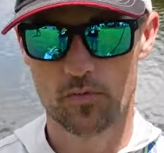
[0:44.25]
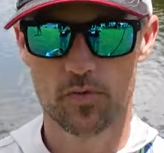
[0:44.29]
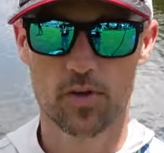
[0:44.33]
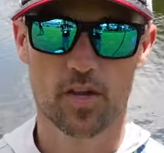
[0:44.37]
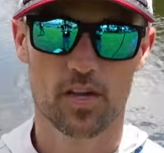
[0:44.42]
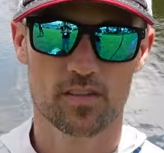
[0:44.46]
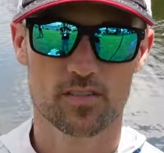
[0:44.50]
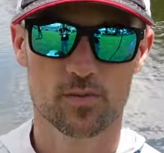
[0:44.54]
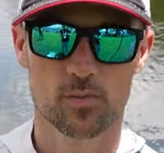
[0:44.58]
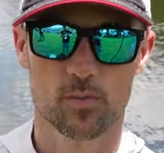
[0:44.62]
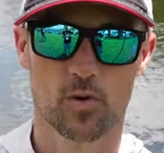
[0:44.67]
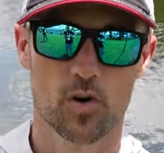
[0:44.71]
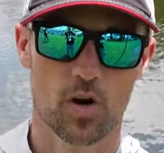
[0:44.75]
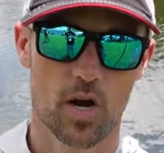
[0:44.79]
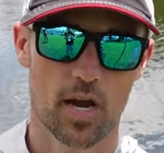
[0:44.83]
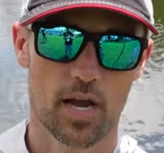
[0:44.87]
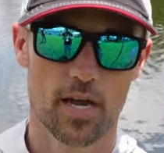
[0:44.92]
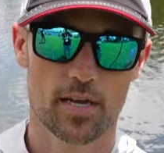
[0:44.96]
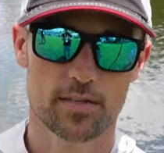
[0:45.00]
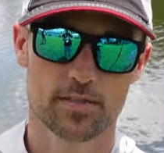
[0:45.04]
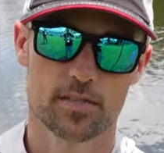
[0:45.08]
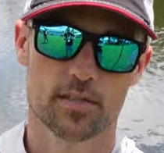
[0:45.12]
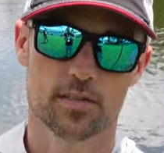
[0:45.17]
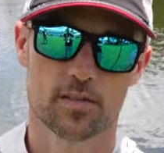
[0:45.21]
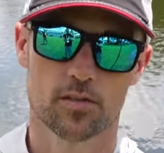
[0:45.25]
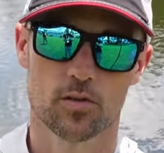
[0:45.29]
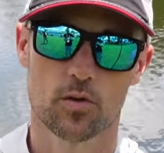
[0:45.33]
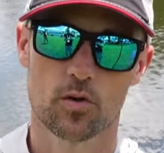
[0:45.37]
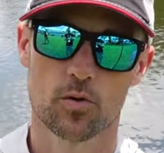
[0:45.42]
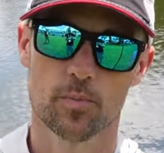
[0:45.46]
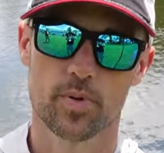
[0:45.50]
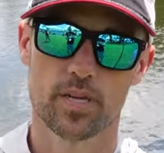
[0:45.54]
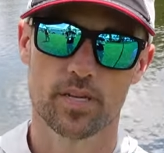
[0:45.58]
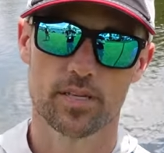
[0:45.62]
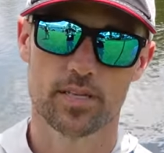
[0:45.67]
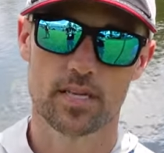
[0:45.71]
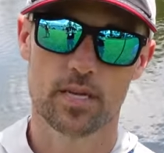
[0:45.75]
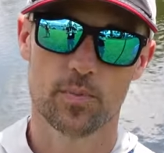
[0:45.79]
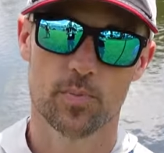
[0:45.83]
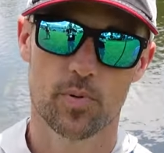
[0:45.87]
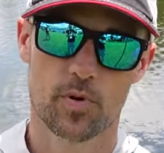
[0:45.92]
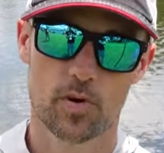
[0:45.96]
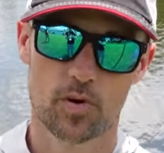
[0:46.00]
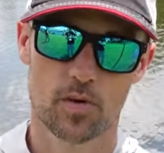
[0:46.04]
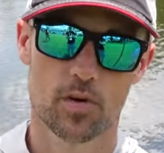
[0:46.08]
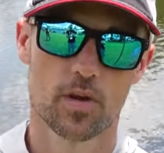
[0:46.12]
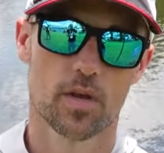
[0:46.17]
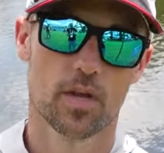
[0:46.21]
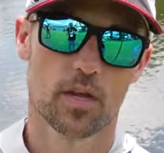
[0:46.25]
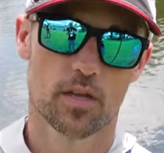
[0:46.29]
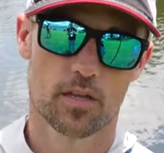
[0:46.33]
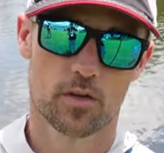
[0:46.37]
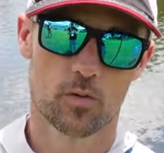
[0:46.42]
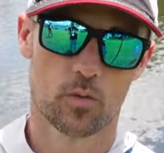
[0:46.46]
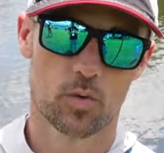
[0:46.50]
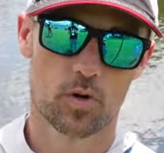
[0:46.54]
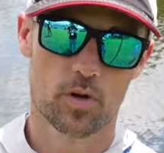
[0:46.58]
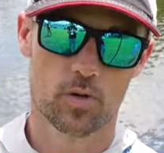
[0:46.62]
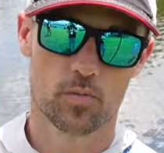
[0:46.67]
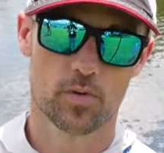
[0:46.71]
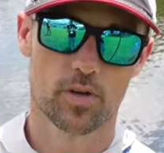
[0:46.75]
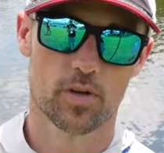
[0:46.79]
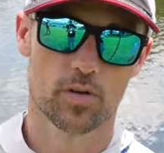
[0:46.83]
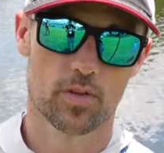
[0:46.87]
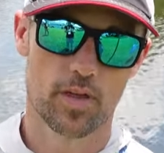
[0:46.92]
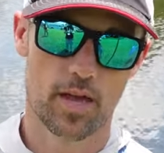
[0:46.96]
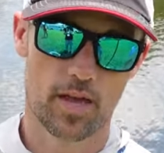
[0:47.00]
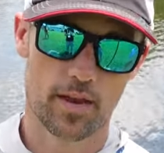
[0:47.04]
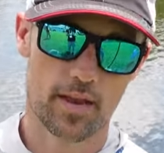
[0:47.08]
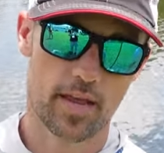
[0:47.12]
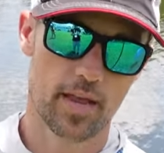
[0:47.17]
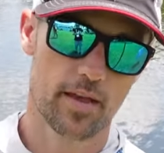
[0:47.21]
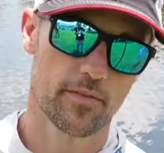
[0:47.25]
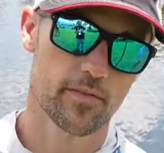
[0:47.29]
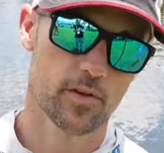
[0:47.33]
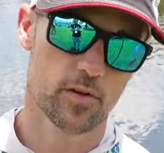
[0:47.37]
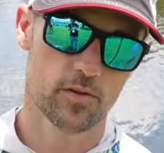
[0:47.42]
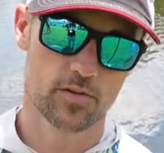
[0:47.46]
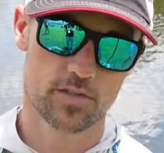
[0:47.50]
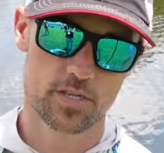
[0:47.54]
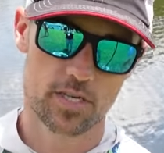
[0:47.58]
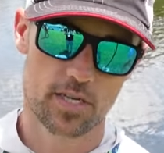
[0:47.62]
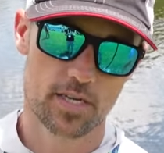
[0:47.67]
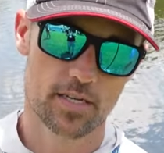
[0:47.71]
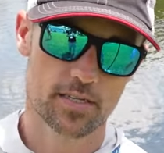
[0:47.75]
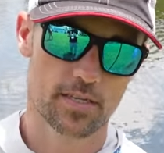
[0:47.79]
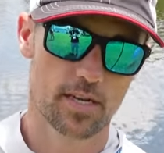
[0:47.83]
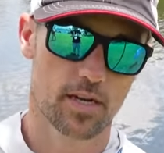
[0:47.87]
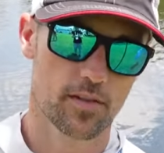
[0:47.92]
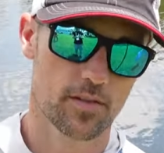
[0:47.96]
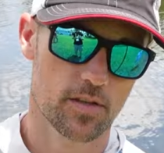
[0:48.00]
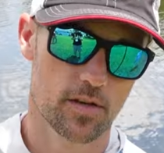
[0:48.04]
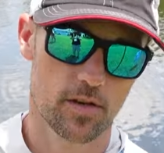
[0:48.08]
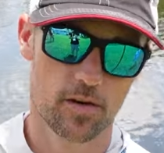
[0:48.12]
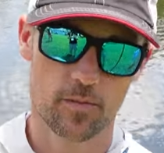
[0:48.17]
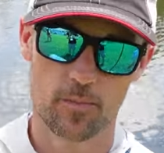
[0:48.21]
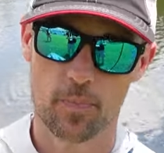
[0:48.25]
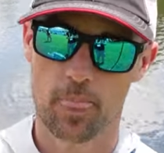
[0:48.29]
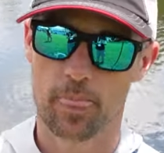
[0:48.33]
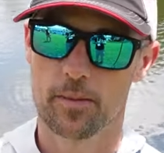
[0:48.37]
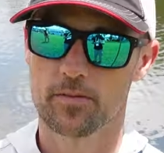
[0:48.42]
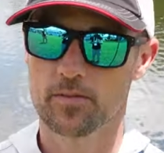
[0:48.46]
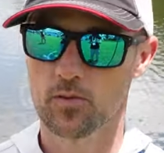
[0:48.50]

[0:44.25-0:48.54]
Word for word: If you got some grass that's a little bit deeper, you want to reel that heavier jig down there.